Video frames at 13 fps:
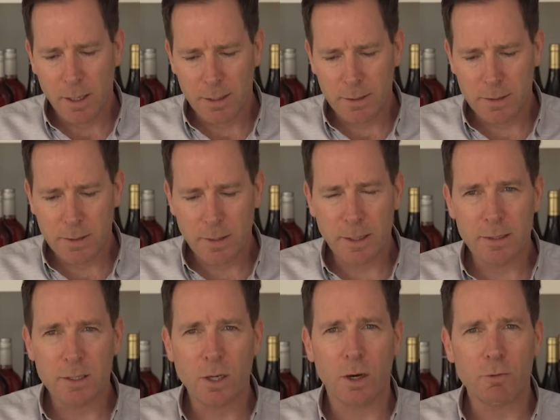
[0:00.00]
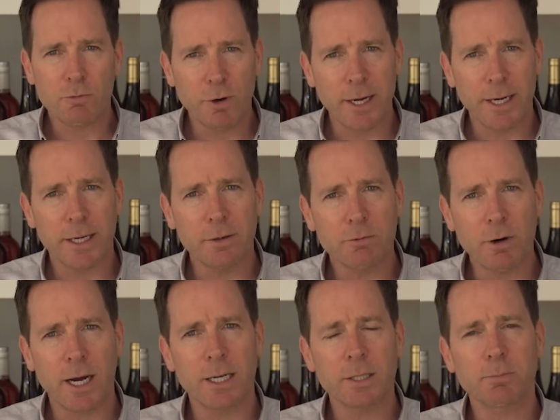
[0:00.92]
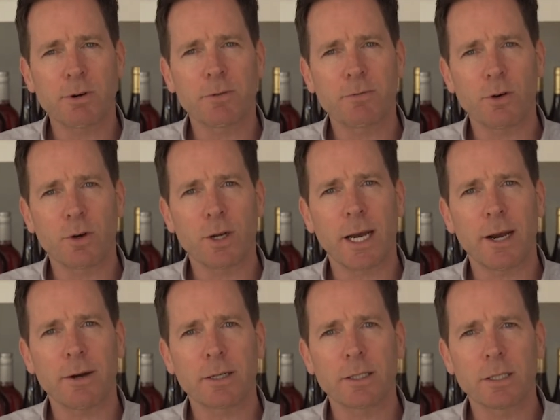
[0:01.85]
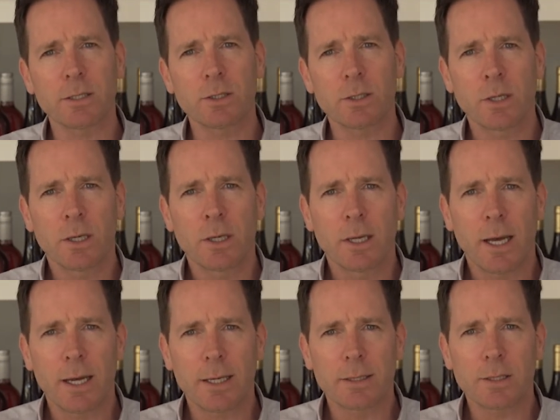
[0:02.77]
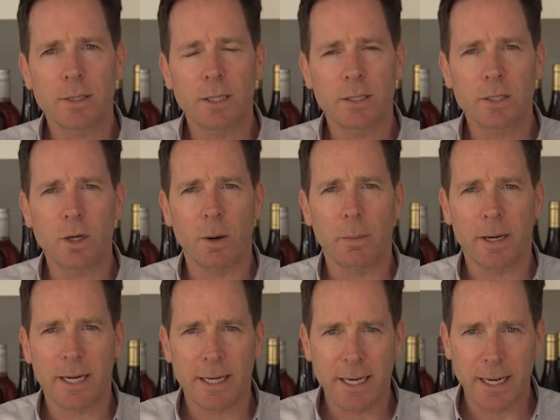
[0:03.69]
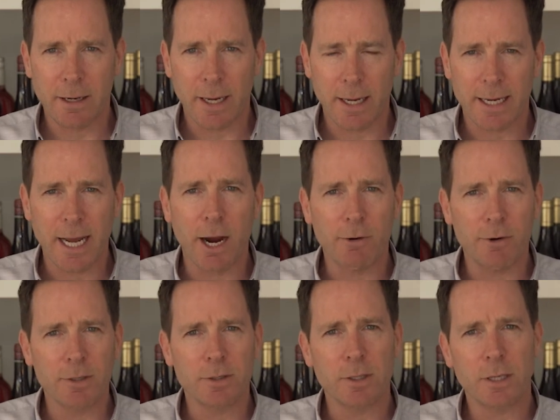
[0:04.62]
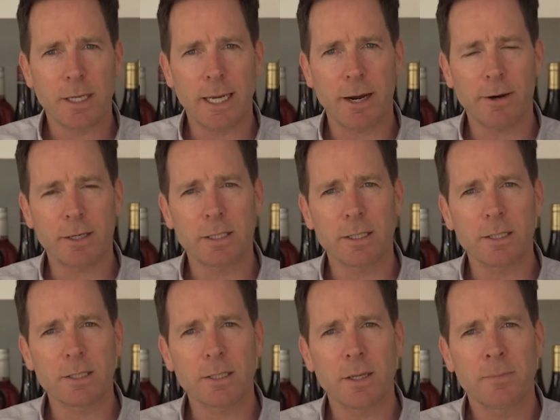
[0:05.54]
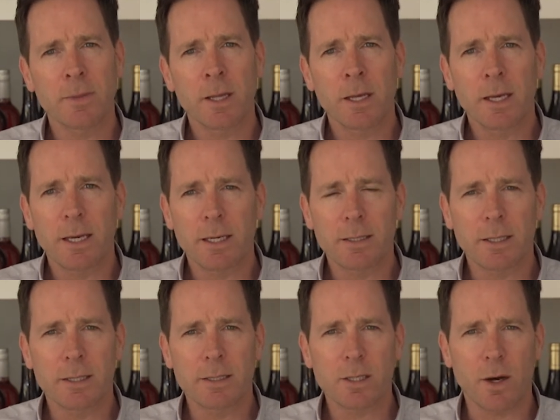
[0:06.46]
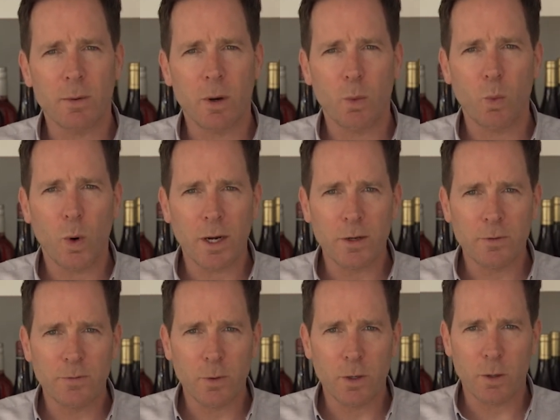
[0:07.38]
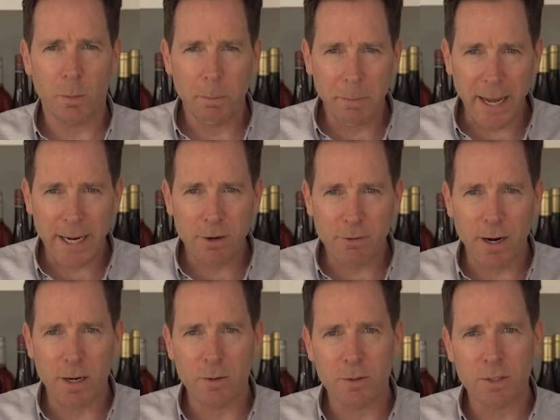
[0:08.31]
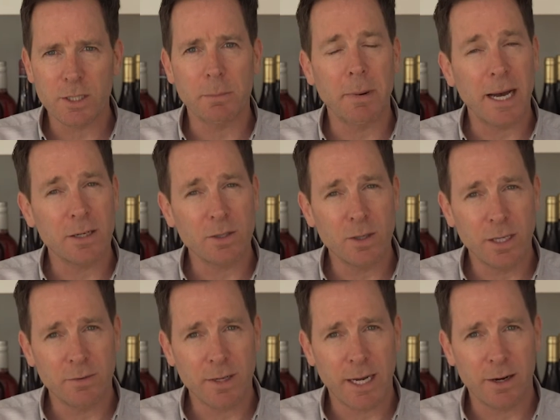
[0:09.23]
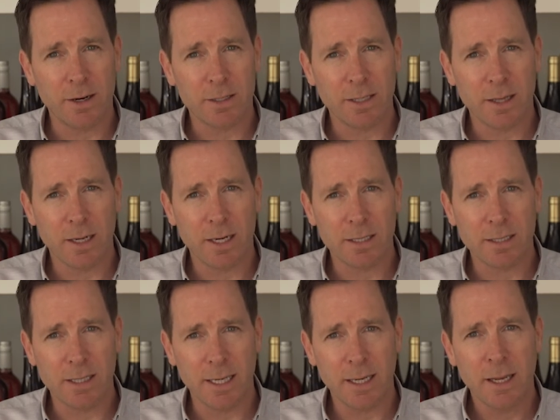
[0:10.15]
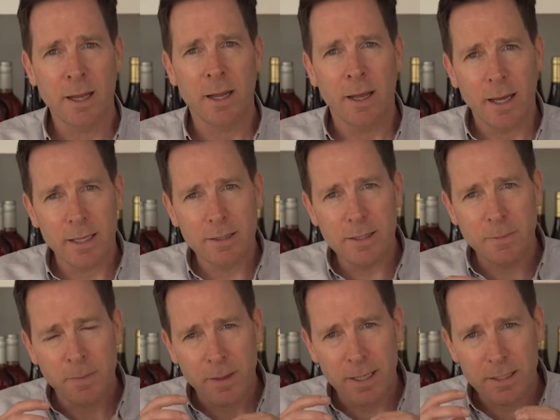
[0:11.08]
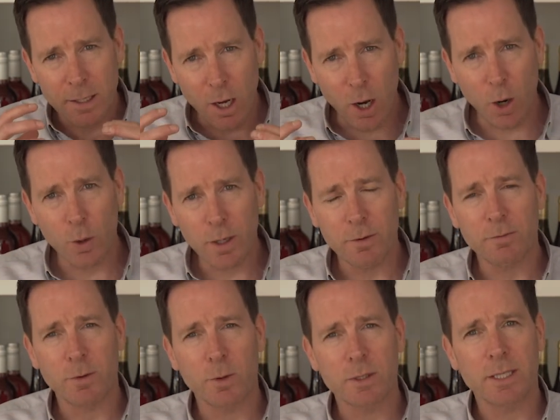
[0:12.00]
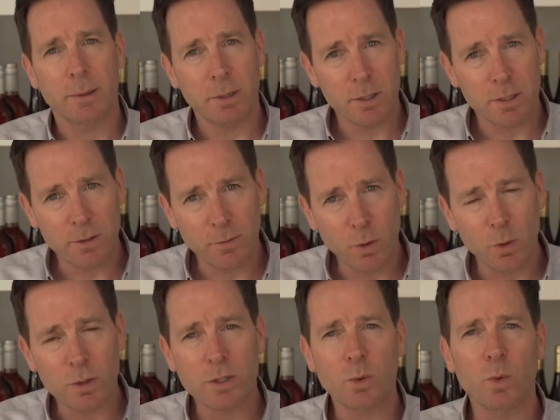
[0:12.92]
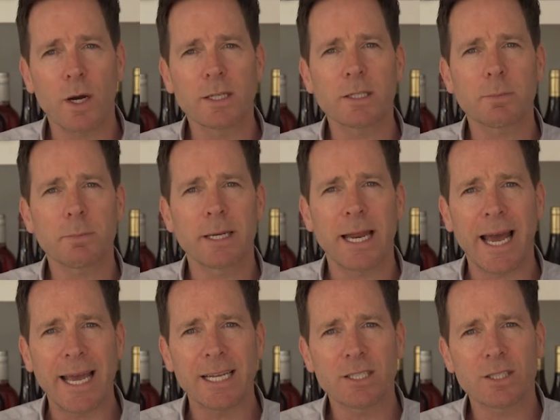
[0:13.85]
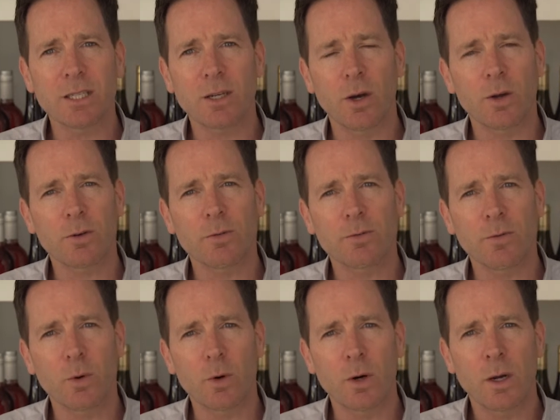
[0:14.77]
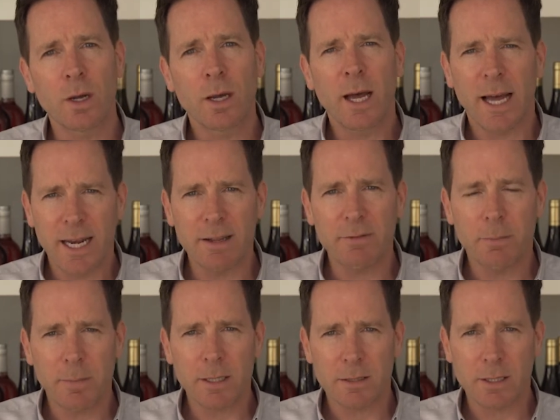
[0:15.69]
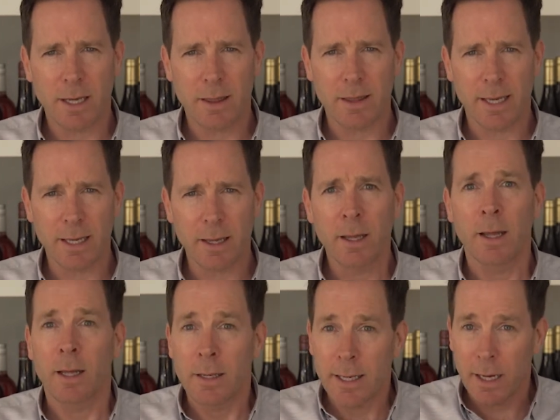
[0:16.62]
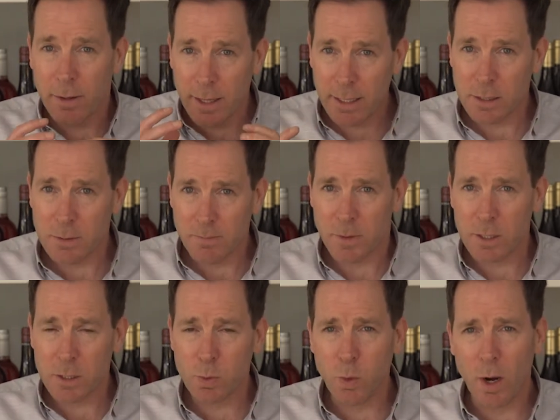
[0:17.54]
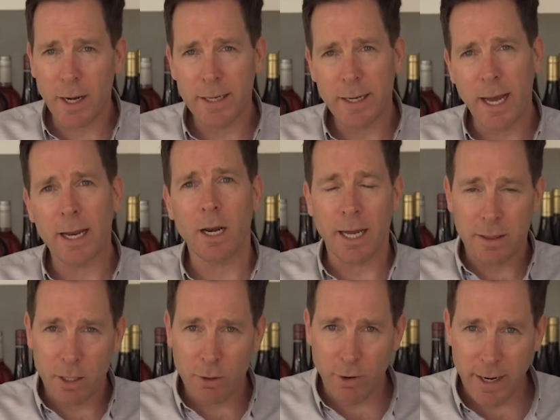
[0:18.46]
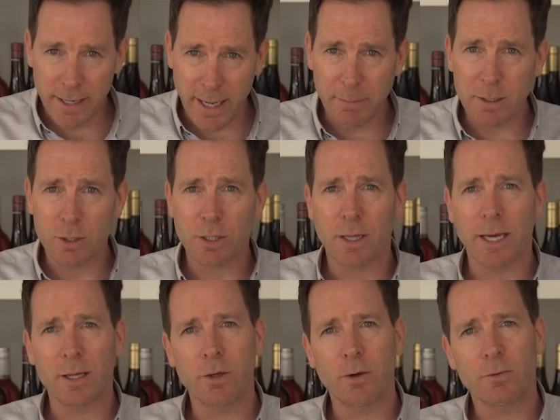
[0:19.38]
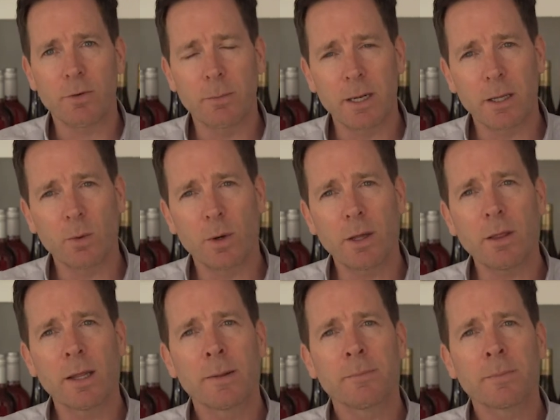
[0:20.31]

It's got red raspberry fruit characters. It's got currant characters. It's got a wonderful little background tomato leaf character that I see. There's an oak influence there because, of course, the wine's been aged in oak for 11 months, I think. Now, this wine, unlike the Grand Amateur that you're familiar with,